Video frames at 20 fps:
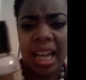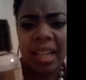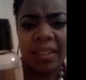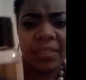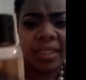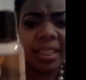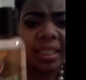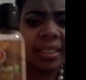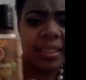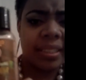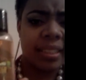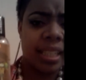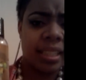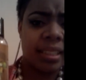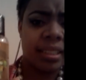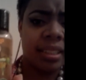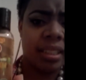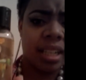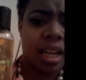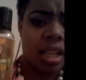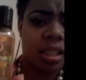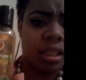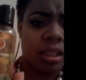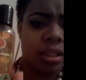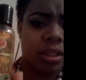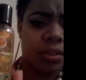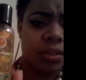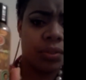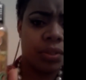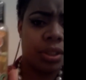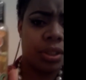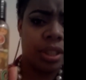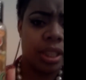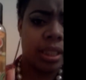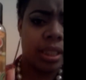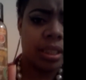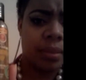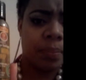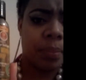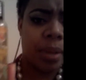to six dollars for
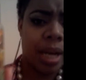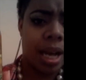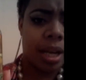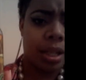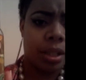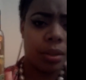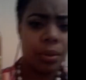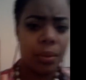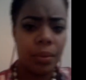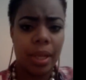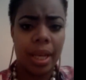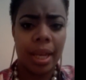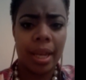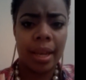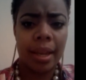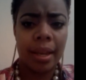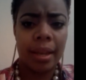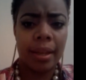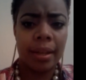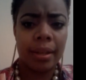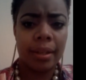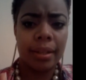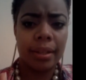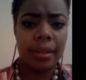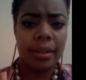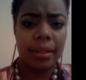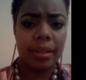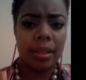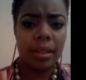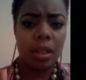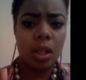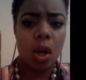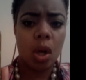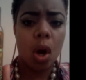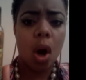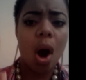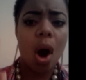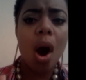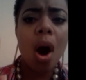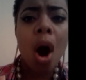this bottle and
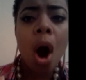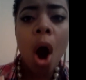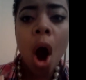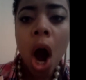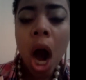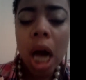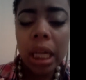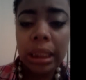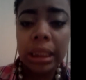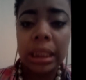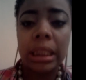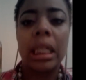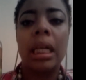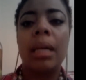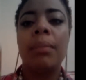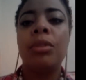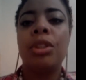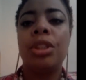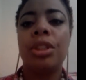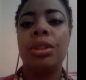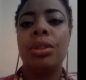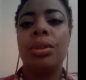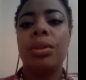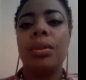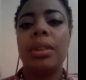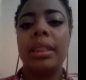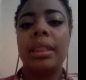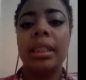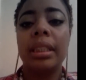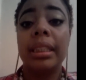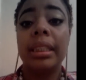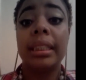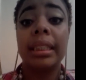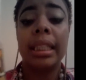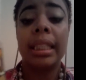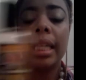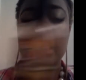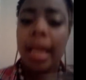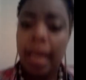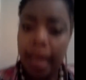awesome dude.
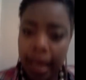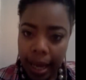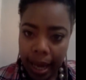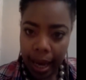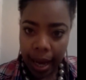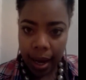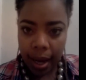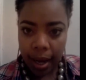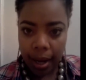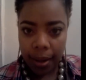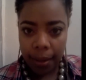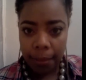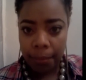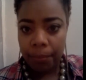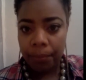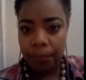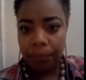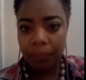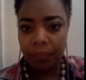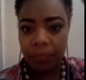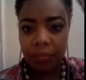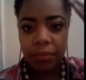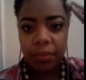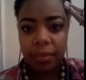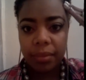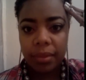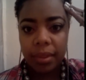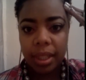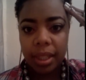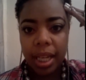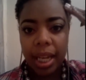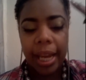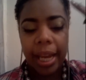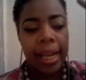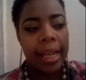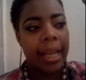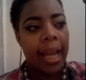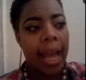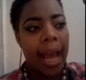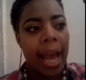Seriously. Um,
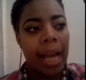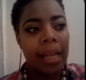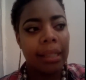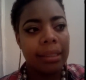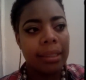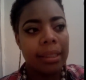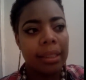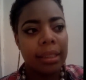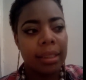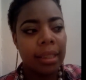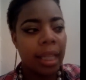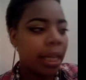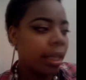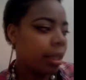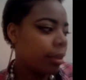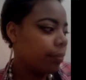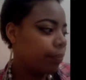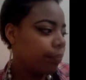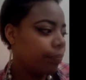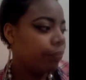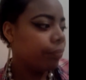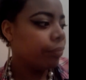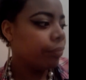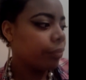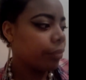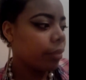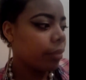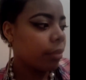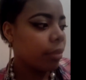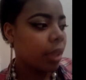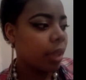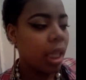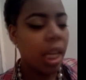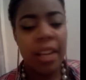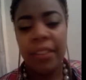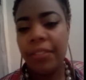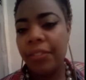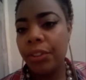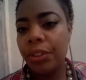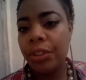it acts like
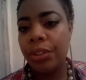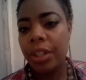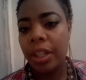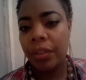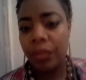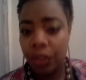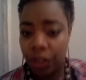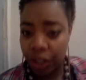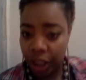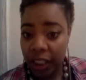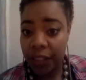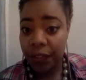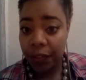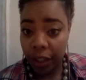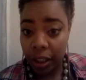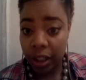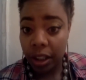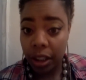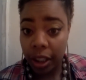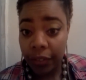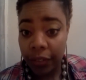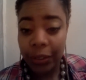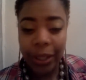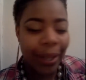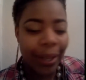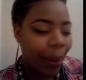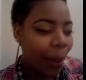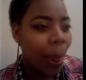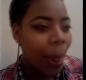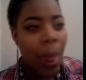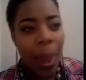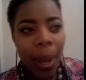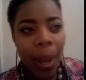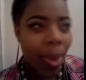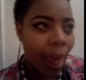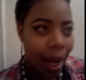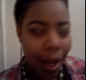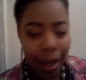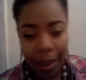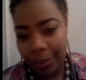if you if you just for if
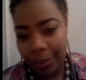I'm